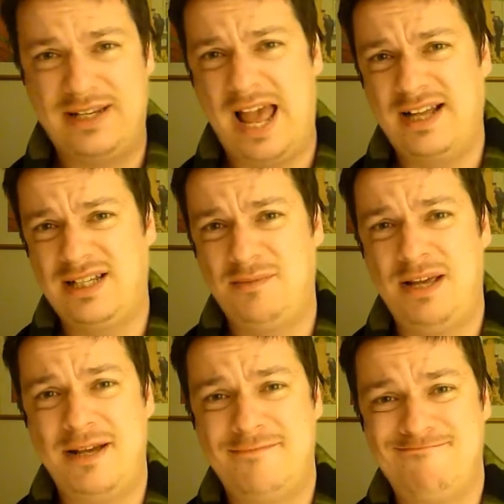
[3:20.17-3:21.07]
Text
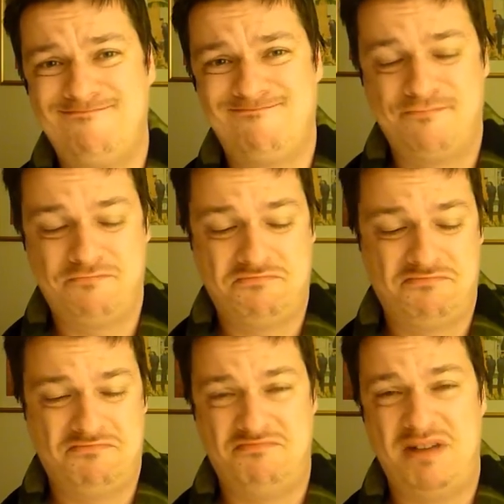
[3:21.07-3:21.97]
me,
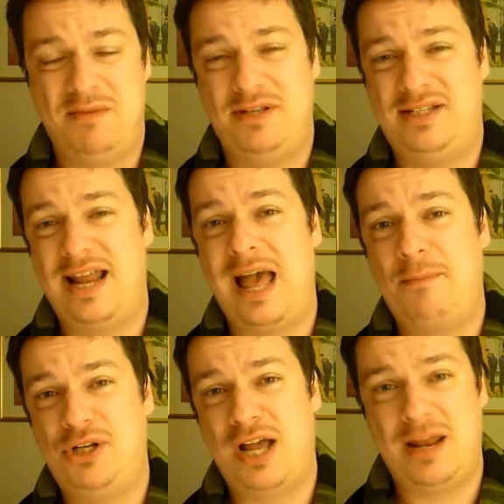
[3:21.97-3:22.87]
maybe
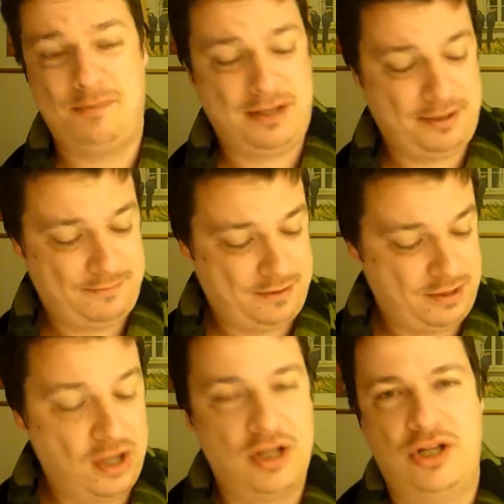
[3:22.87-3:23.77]
Snapchat me.
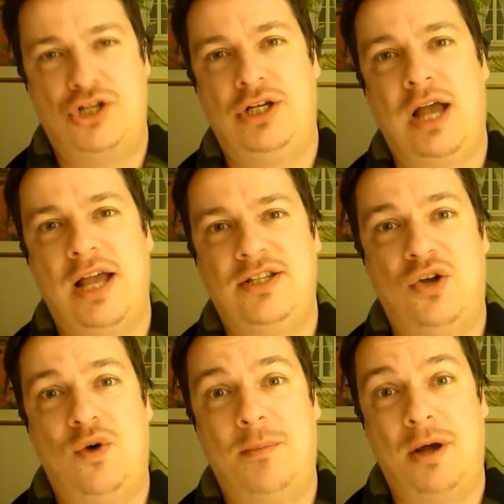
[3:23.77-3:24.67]
Did you guys
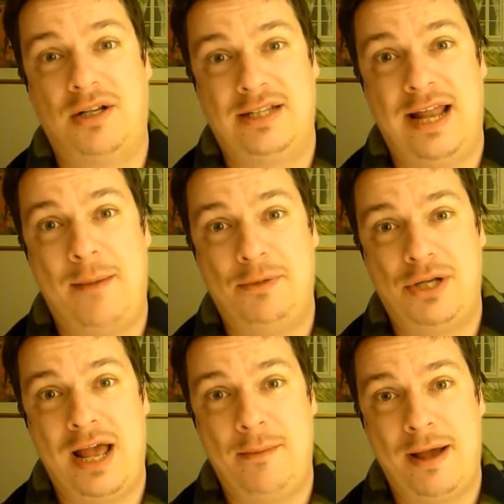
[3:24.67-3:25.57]
know I'm on
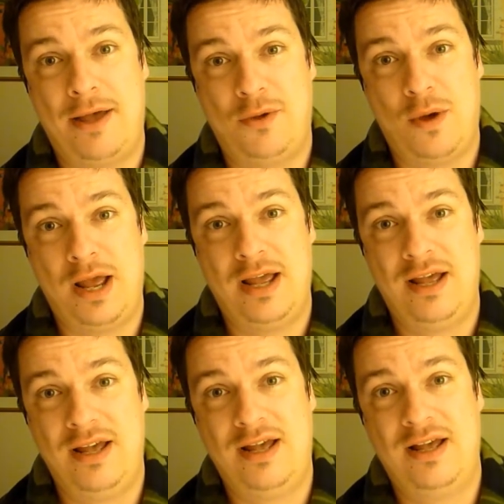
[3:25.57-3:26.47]
Snapchat by the way?
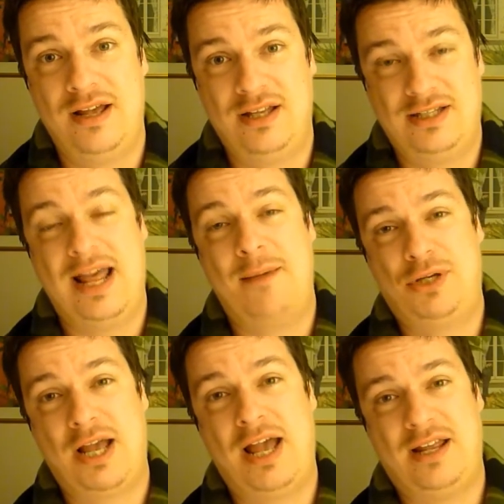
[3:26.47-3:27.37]

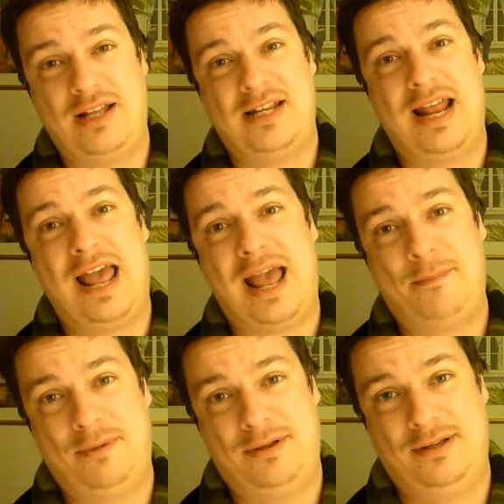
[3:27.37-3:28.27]
Snapchat, it's an app.
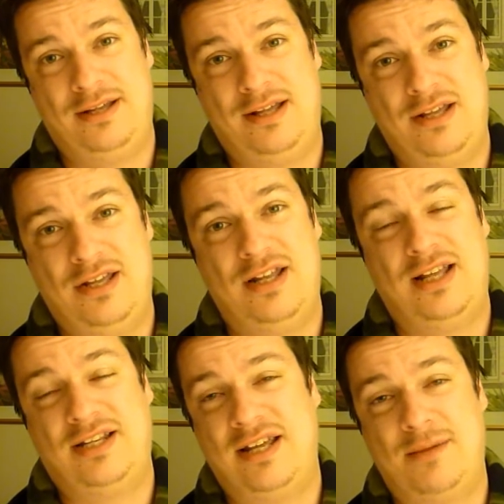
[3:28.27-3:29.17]
You can
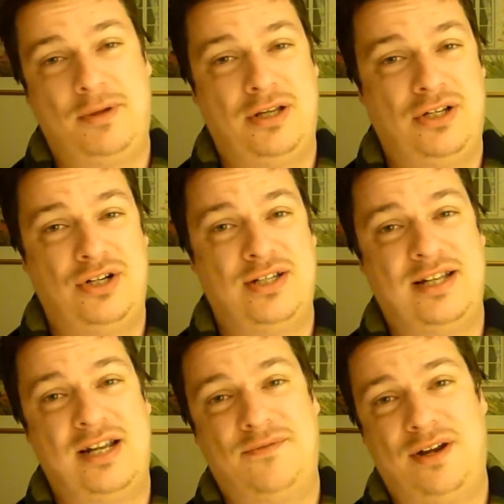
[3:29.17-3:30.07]
like take a picture and
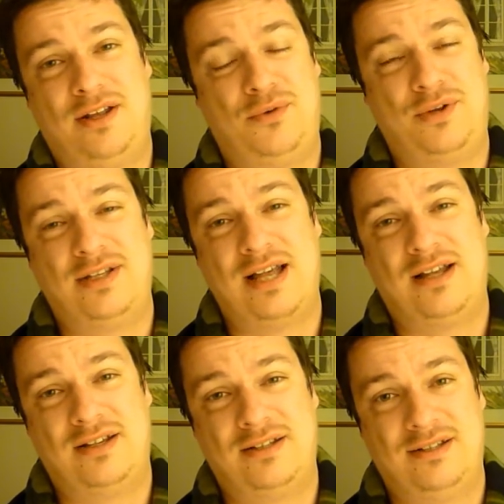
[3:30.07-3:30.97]
send it for like three
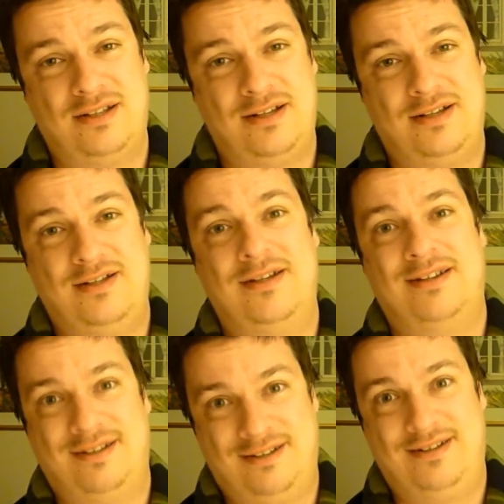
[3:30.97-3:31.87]
seconds.
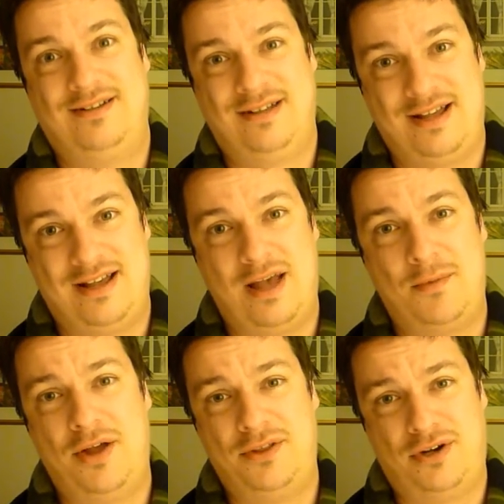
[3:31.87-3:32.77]
Yeah, I'm
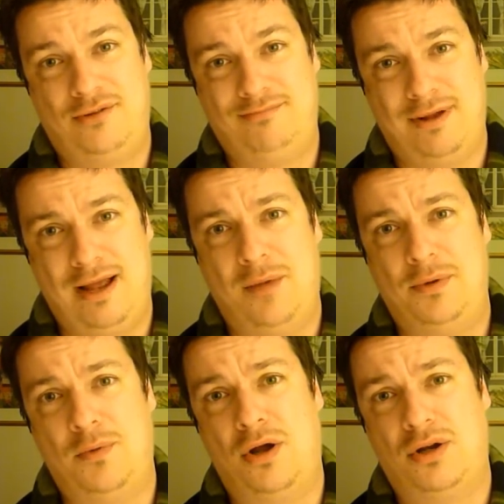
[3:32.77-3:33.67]
on there.
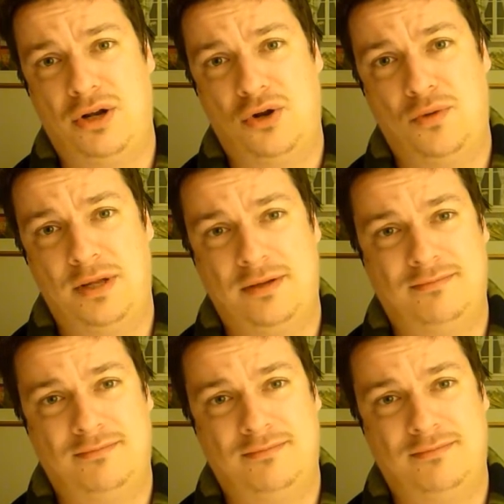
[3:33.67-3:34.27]
Albee Wan Kenobi.